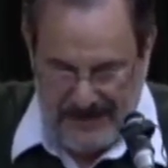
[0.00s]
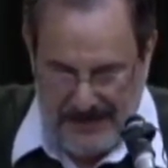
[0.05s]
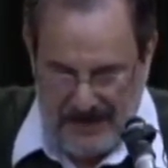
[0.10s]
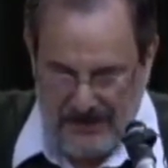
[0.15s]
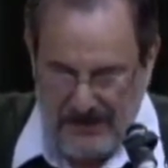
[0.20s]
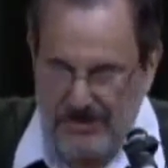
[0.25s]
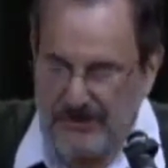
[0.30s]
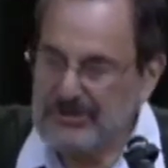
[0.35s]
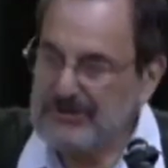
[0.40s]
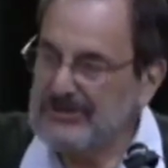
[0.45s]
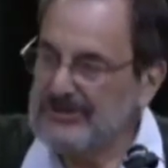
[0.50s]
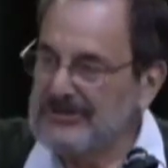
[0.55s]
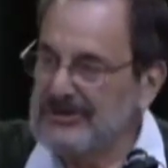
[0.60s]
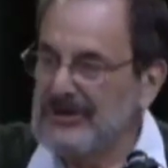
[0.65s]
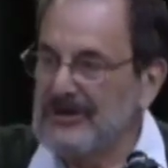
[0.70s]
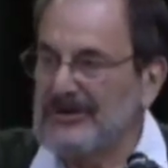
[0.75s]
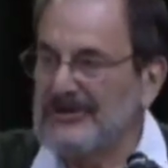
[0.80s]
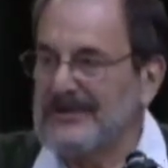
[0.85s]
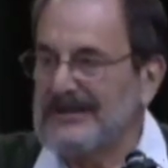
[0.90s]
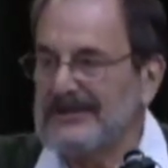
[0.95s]
Now you should
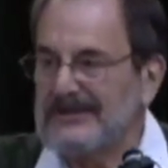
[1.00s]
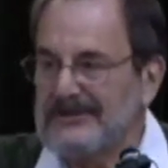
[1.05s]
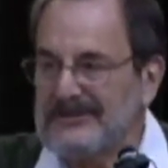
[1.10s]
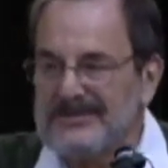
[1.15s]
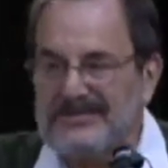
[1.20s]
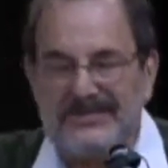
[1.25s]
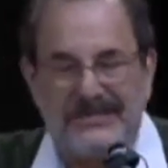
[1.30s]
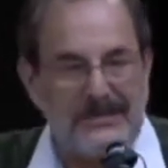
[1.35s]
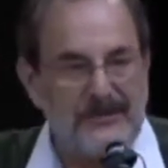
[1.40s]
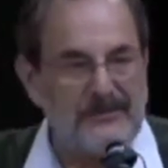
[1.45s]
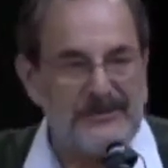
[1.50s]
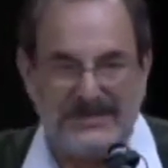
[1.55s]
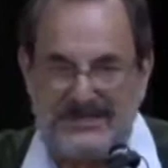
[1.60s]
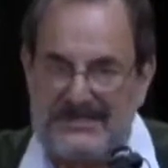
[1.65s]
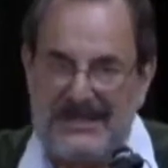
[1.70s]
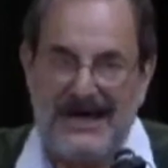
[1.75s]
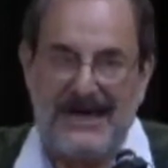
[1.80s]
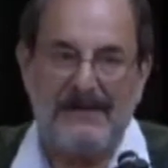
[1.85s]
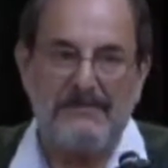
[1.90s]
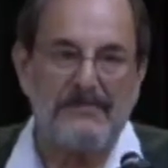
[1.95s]
know that Lucille
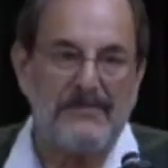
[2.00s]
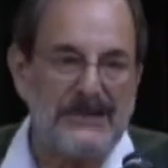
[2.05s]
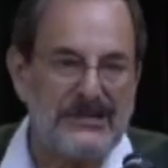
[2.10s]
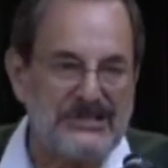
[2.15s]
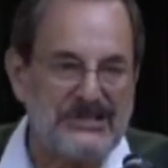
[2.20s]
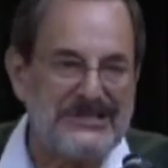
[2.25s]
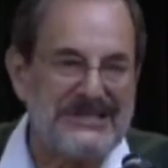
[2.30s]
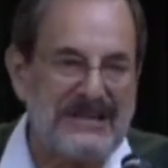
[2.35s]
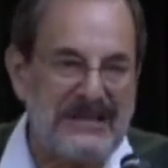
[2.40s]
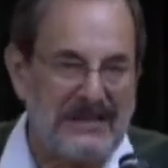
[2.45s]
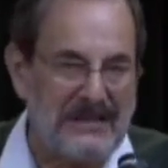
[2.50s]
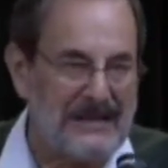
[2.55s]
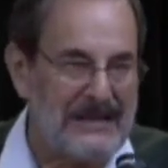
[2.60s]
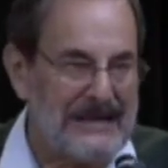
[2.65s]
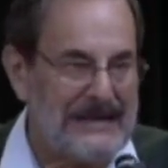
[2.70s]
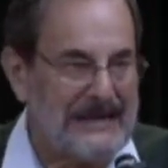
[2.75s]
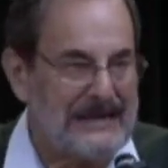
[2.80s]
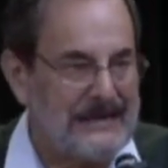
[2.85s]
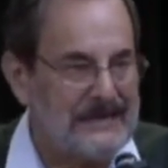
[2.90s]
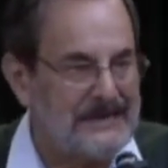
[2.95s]
was not much
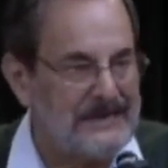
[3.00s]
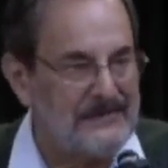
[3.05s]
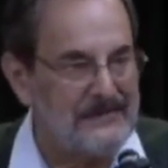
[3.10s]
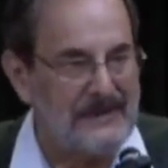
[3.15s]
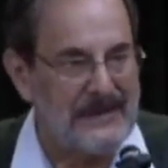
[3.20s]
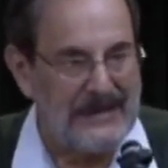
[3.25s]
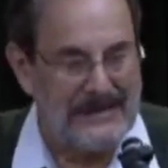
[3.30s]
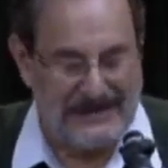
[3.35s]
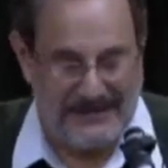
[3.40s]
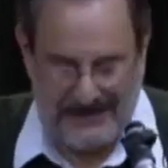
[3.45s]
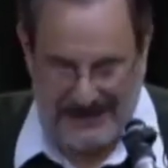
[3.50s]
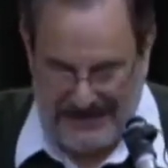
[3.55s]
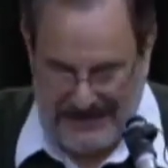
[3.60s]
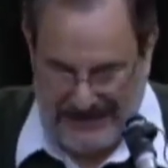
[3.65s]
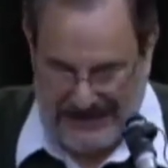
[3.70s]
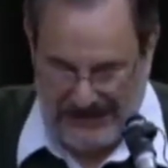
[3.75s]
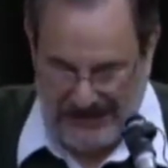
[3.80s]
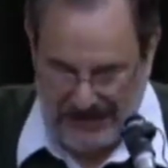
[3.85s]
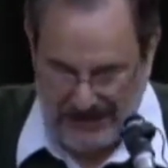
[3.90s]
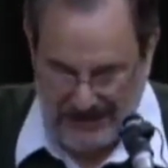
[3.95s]
inclined to write
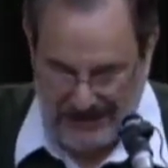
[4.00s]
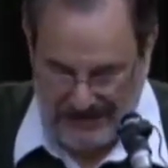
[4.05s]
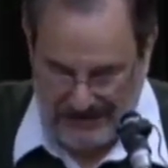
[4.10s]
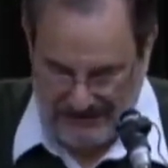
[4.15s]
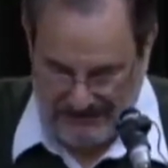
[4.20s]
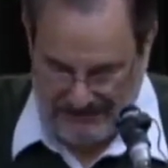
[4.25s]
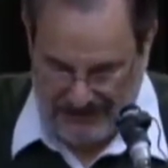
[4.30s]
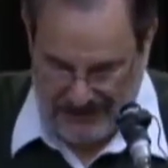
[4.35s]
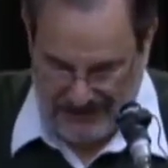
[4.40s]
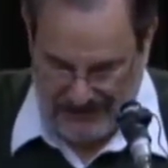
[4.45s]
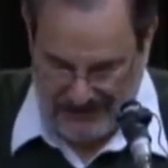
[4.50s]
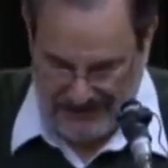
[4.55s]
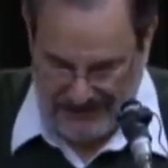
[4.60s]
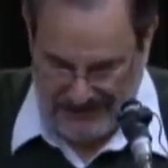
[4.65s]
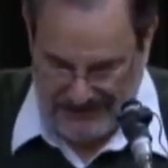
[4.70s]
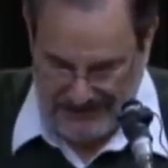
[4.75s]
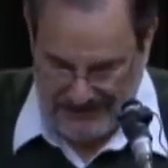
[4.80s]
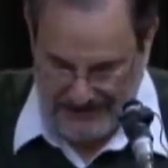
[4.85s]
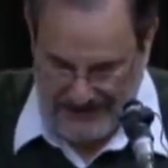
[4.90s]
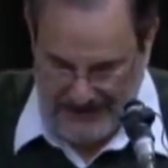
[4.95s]
occasional
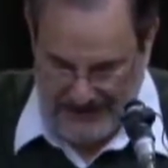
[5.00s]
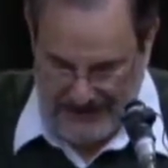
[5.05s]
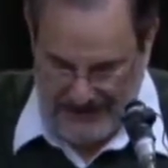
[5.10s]
poems.